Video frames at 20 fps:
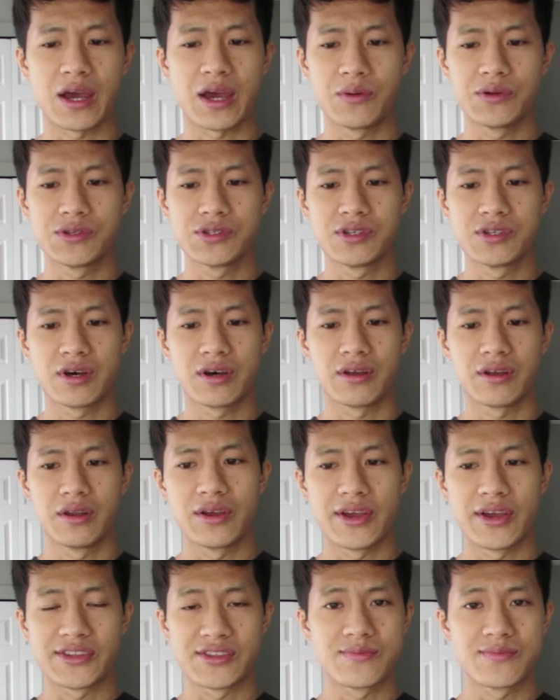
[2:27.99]
I was not
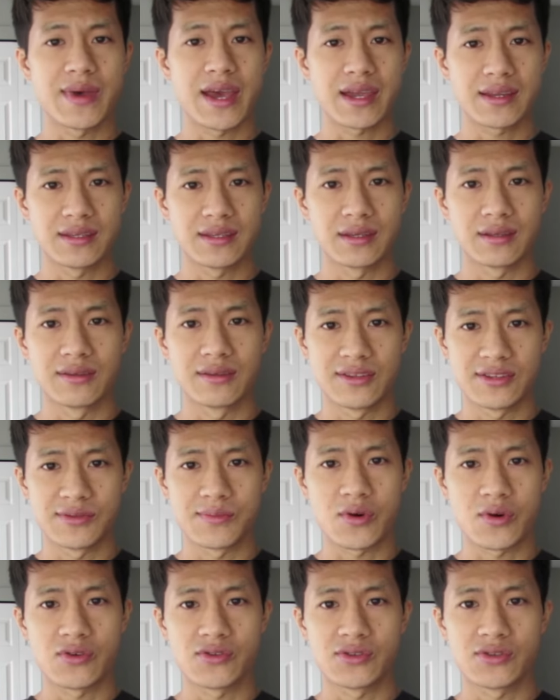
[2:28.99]
expecting this
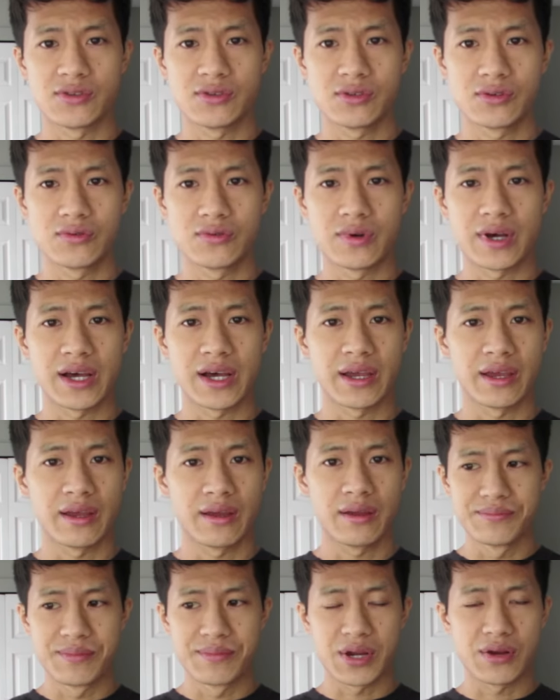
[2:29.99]
person who I
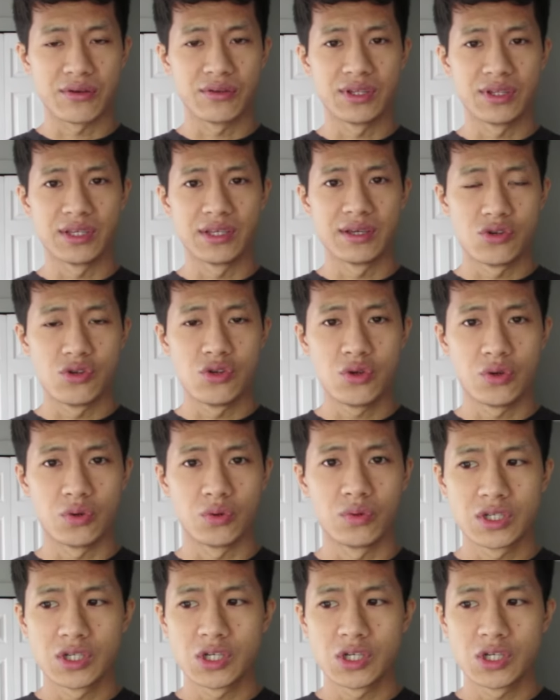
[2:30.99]
barely knew,